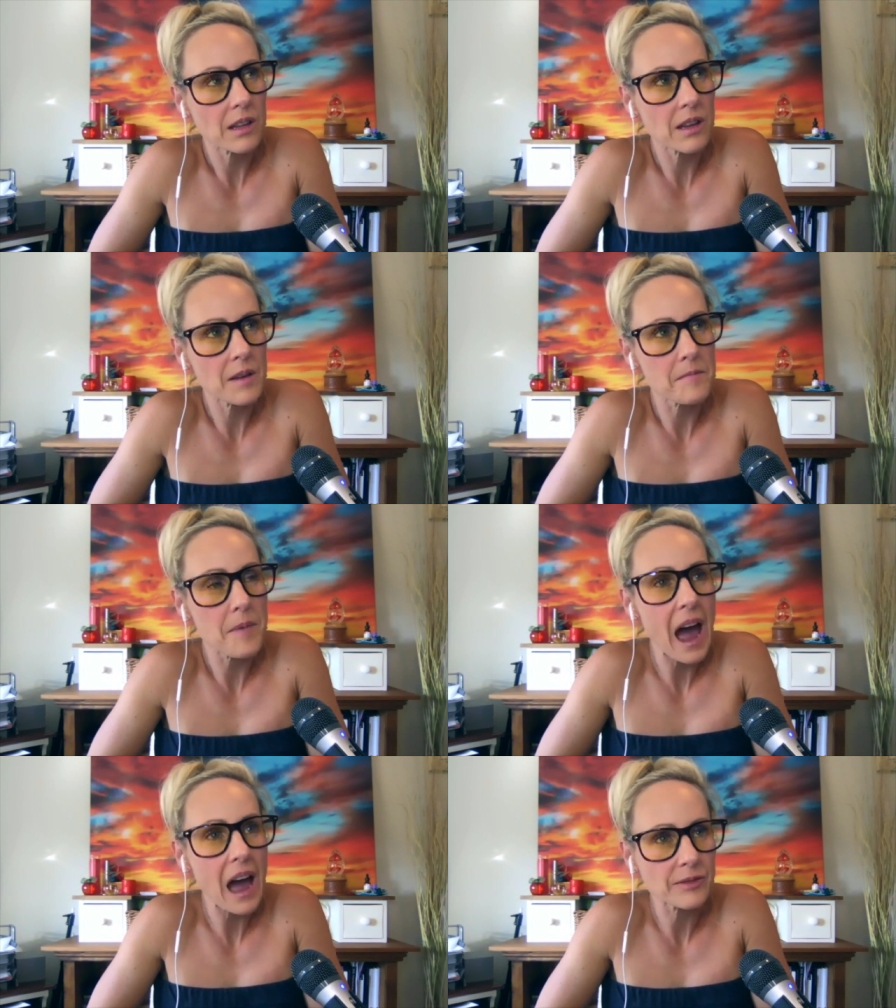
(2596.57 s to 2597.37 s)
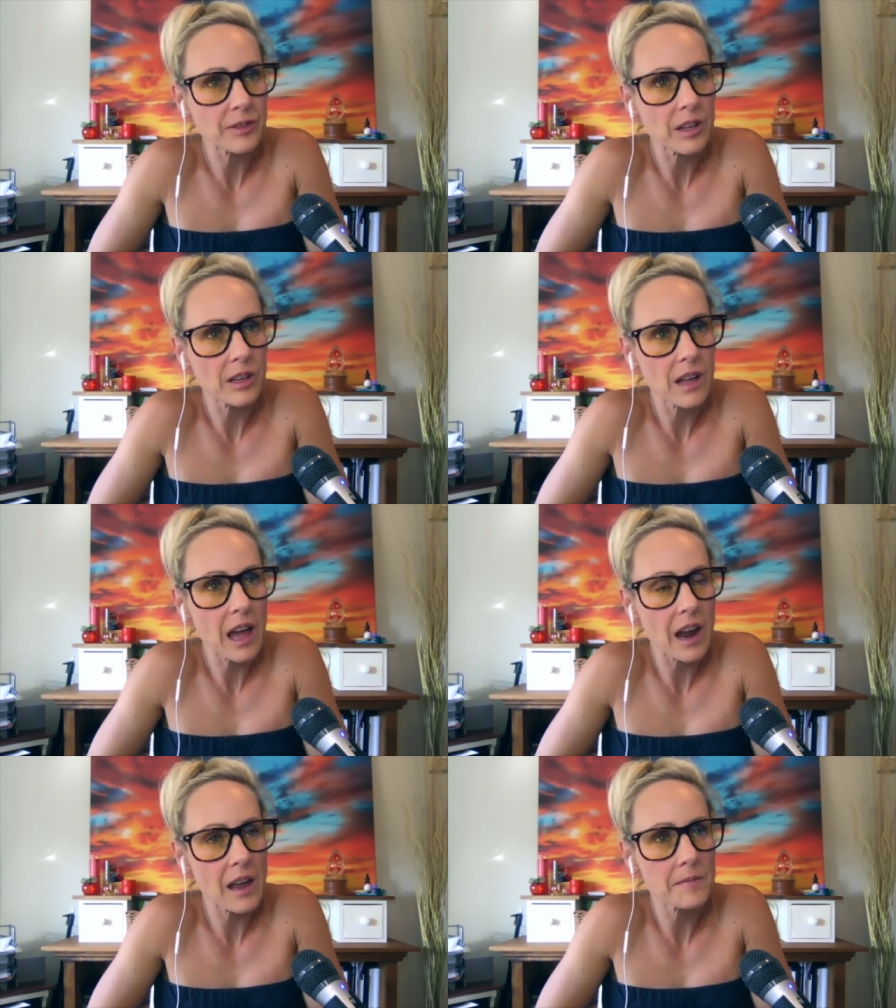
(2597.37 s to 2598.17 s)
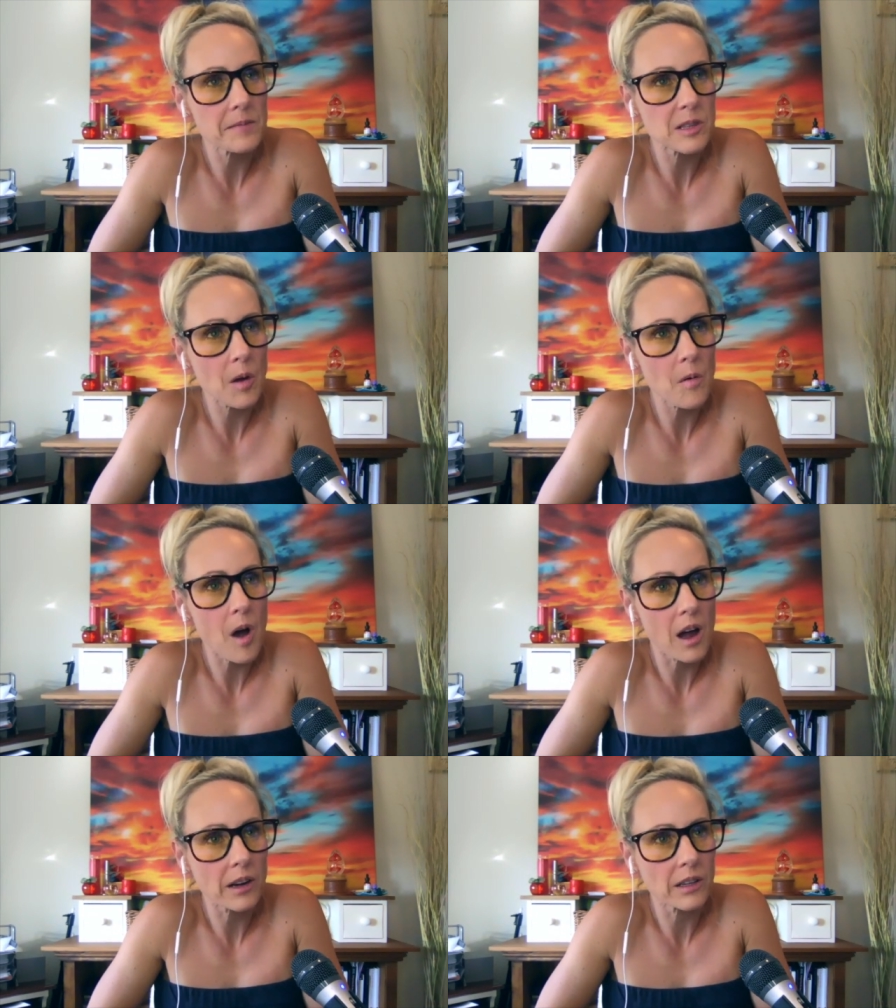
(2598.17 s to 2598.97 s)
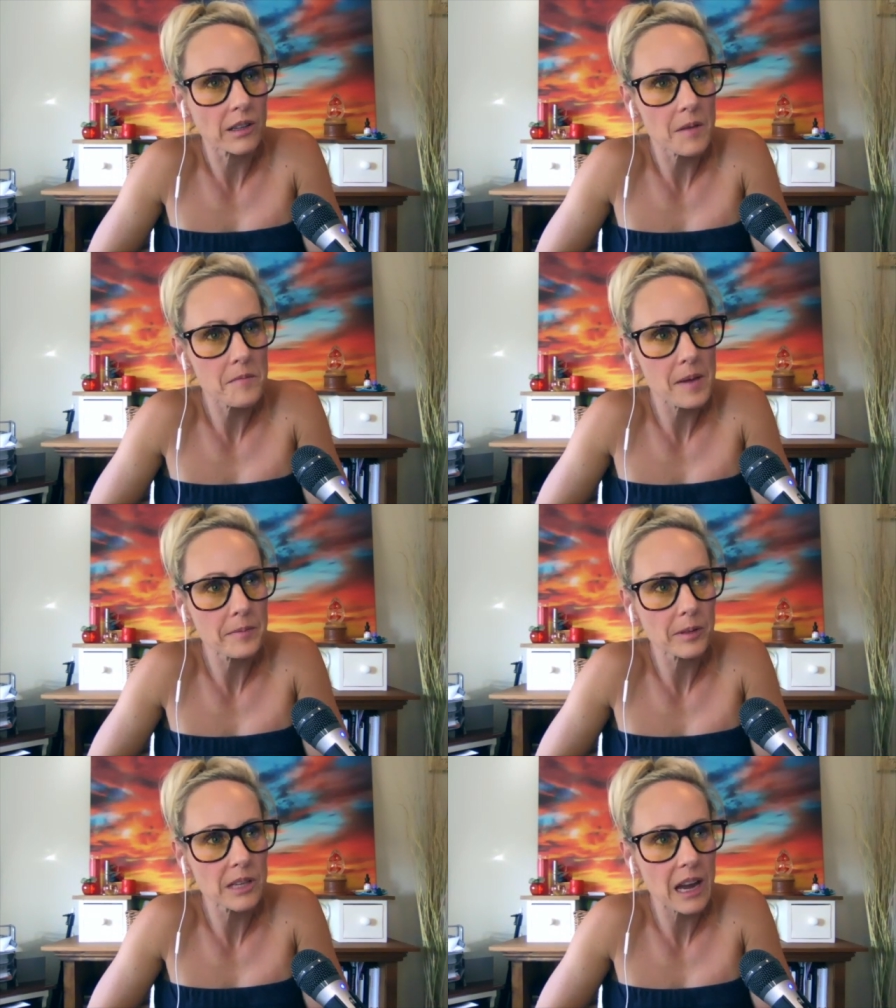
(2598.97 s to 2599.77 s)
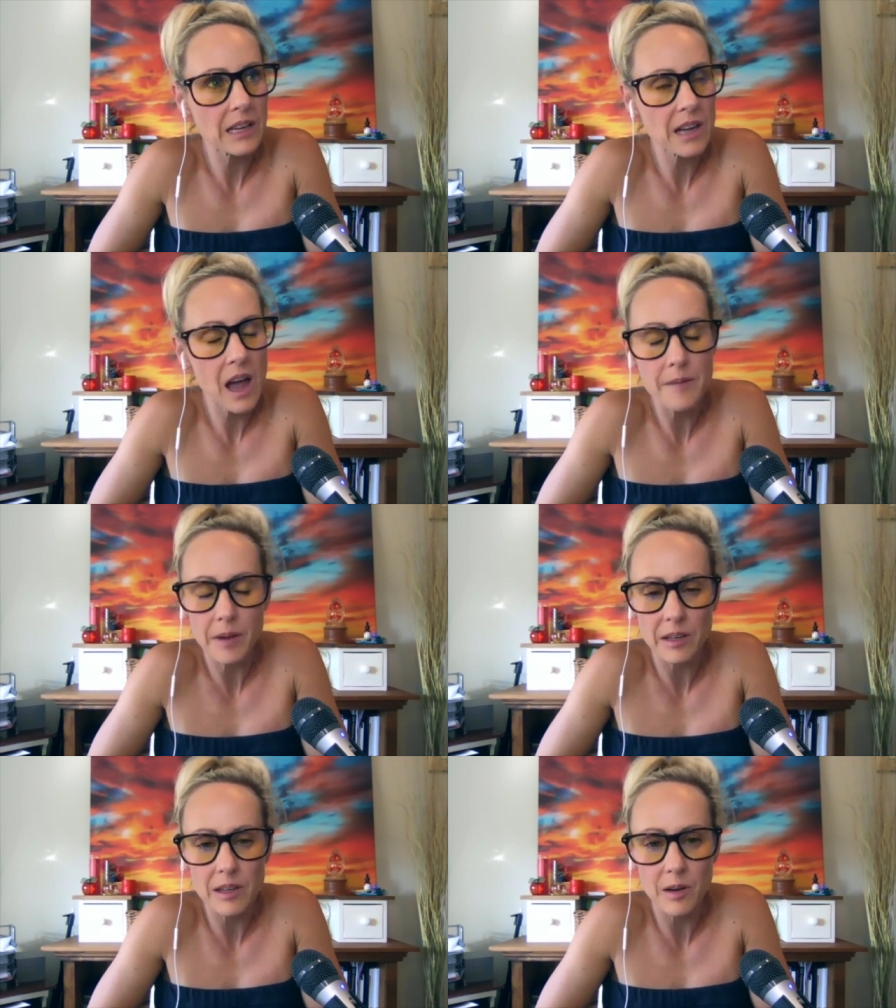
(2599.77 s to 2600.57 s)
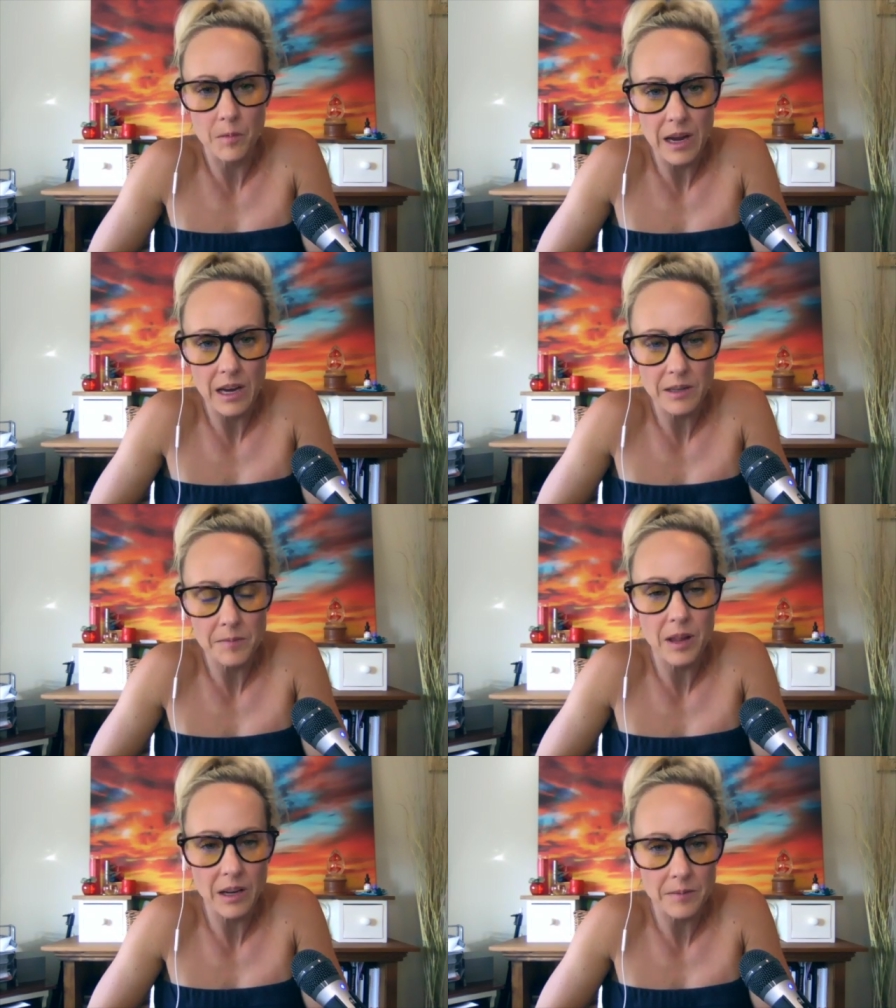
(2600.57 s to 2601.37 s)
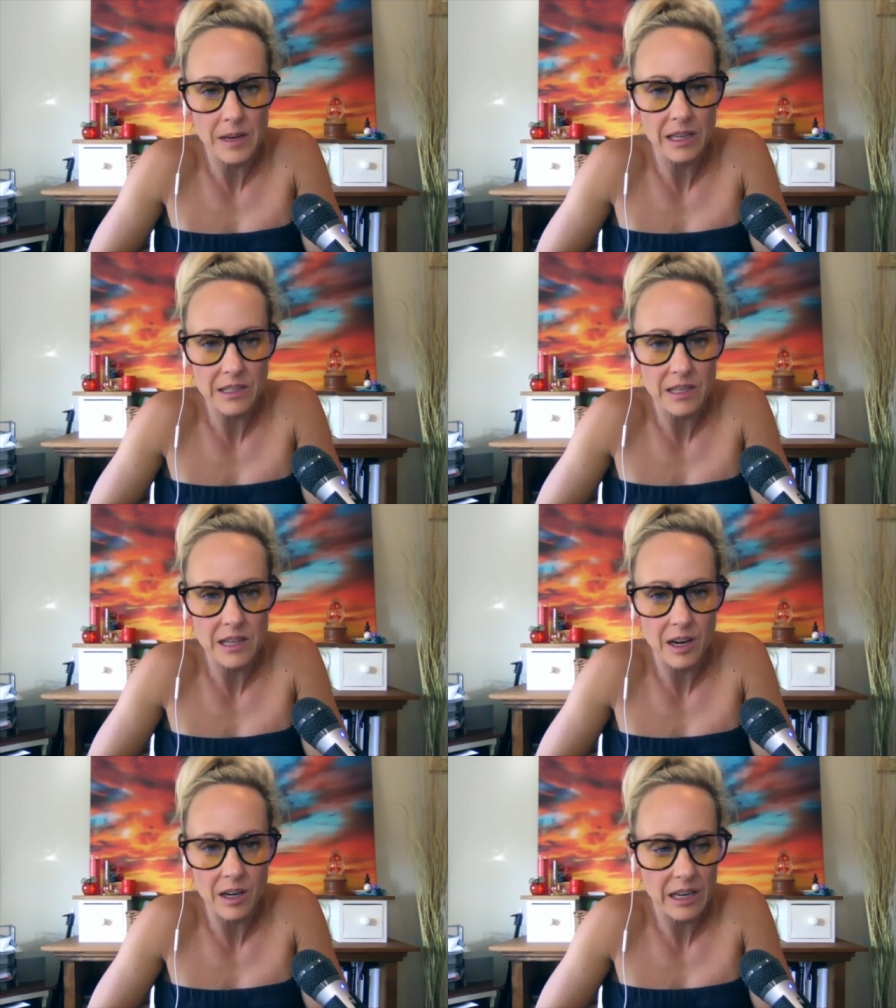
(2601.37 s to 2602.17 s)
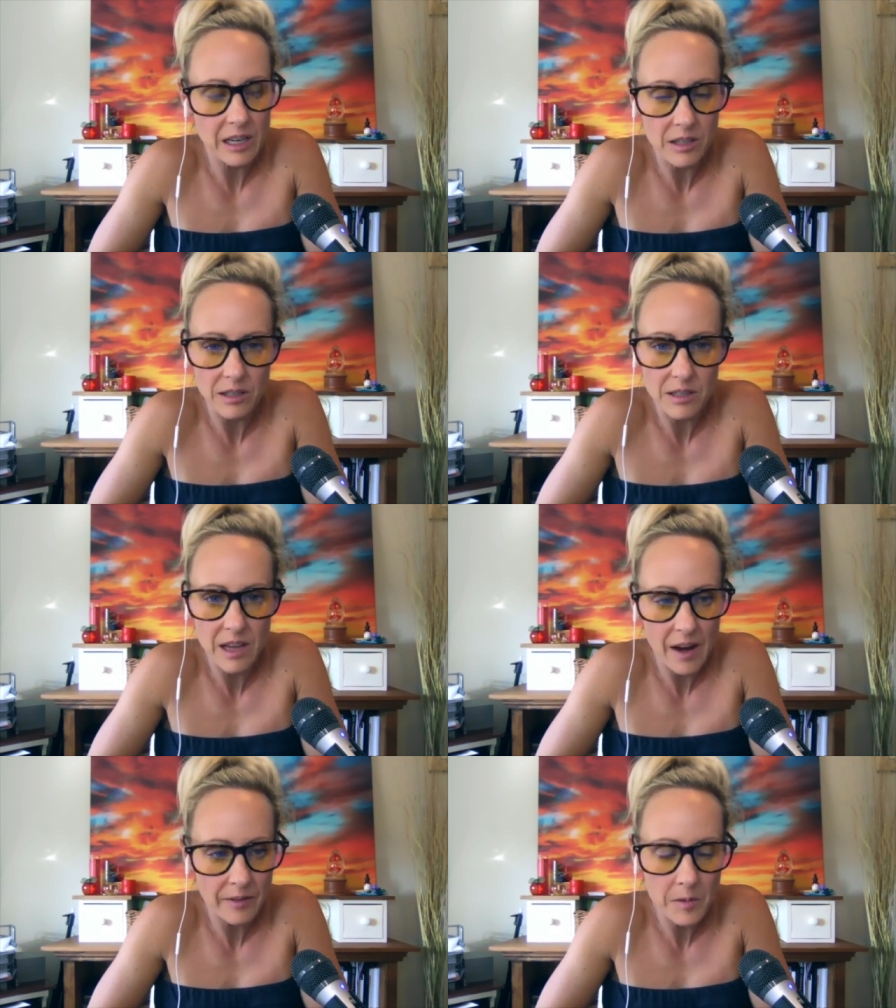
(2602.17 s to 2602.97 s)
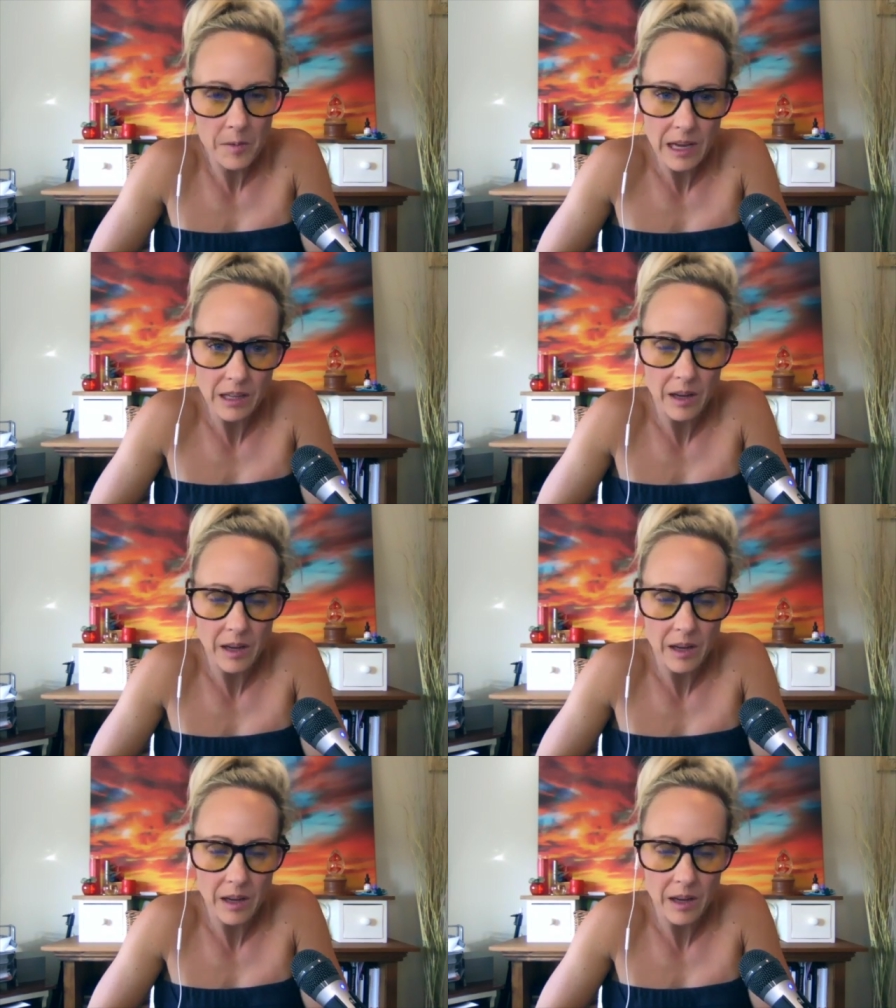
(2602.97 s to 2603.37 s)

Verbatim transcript: impactful. And I am so honored that people take time out of their week to plug me into their ears every week.